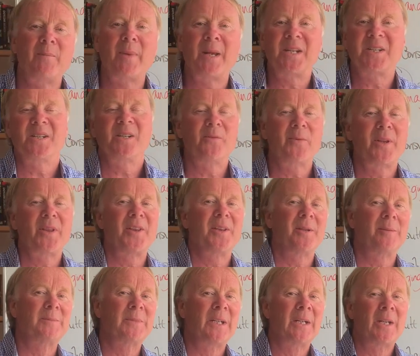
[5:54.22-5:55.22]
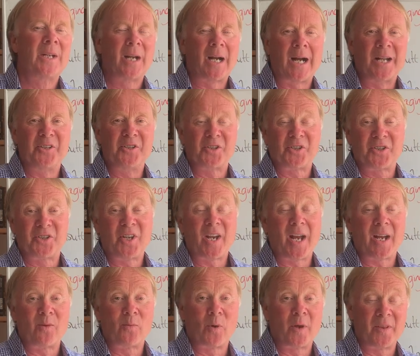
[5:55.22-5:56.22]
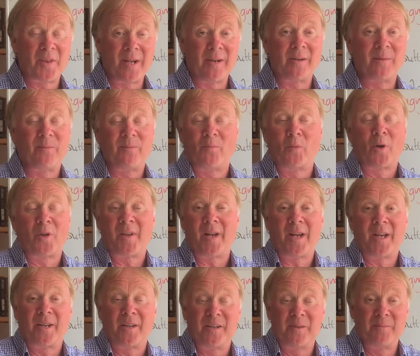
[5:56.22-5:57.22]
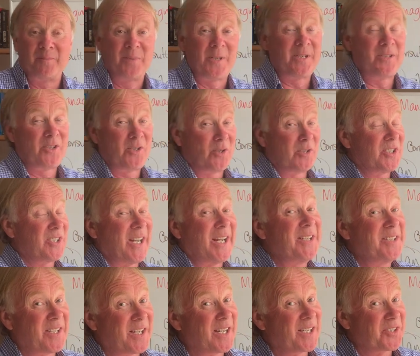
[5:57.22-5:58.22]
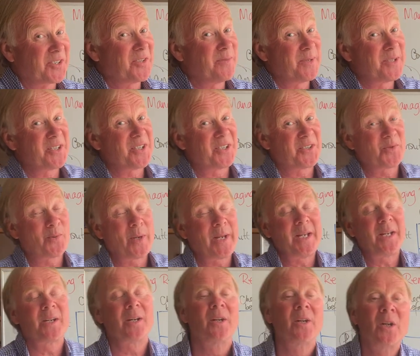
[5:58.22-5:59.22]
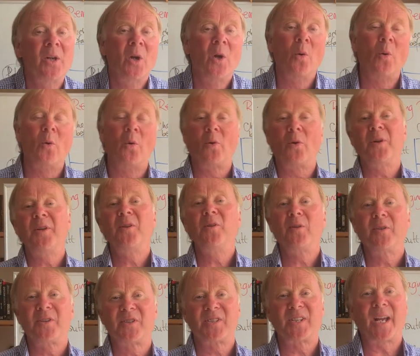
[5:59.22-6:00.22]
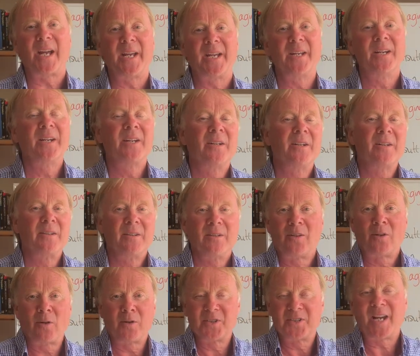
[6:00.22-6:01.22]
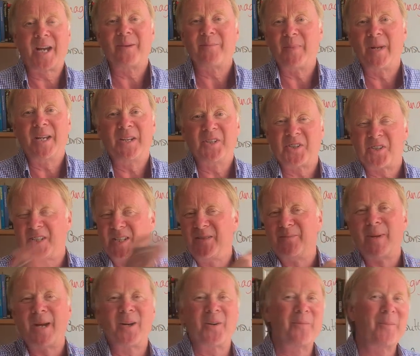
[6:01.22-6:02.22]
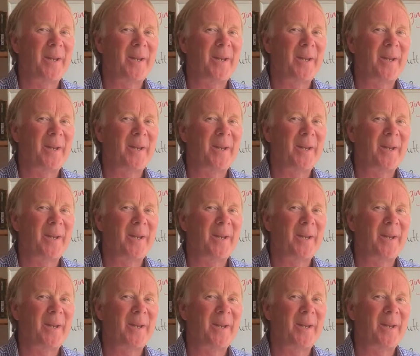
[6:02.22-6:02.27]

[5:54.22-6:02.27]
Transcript: meeting with them and just check what they're going to say to customers this week. Or you could say, contact me, just email